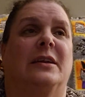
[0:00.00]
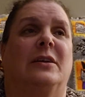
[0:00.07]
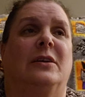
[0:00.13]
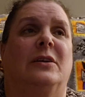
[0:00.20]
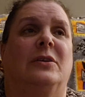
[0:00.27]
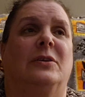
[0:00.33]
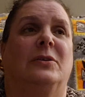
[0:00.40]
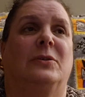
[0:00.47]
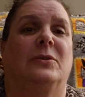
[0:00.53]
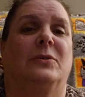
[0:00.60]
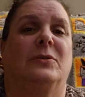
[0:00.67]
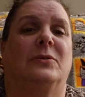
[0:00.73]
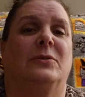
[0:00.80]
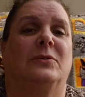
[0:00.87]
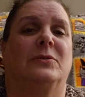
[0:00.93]

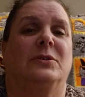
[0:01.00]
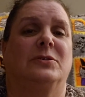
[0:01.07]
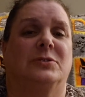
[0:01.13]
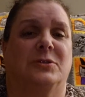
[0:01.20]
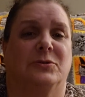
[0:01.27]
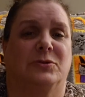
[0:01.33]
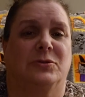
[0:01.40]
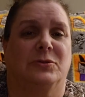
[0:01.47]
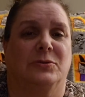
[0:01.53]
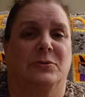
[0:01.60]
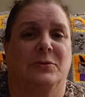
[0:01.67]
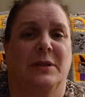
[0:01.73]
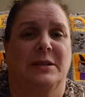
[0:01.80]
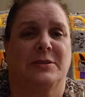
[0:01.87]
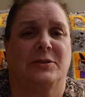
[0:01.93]
oh, you're so true.
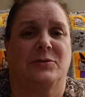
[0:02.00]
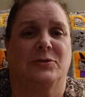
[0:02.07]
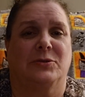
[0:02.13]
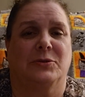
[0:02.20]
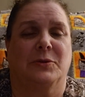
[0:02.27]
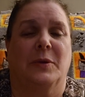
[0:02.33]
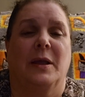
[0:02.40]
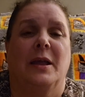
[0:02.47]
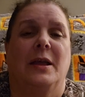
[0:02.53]
That's so true.